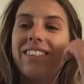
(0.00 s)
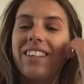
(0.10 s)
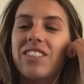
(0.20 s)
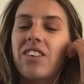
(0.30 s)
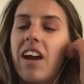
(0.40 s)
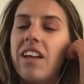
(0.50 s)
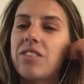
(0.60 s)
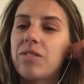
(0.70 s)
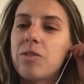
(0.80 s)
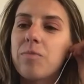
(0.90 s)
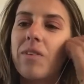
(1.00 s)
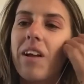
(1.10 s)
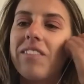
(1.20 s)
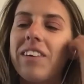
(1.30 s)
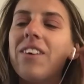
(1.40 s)
this is great. So super
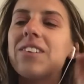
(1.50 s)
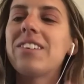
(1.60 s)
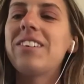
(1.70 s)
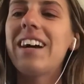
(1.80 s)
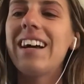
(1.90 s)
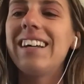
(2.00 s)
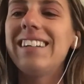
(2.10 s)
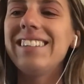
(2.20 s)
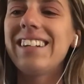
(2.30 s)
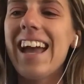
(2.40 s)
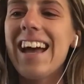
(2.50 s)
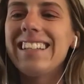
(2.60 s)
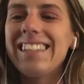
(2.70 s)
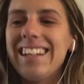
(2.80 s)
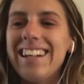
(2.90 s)
relevant. Also, your
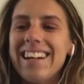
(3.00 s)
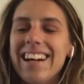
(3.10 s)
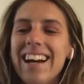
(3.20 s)
cat's there.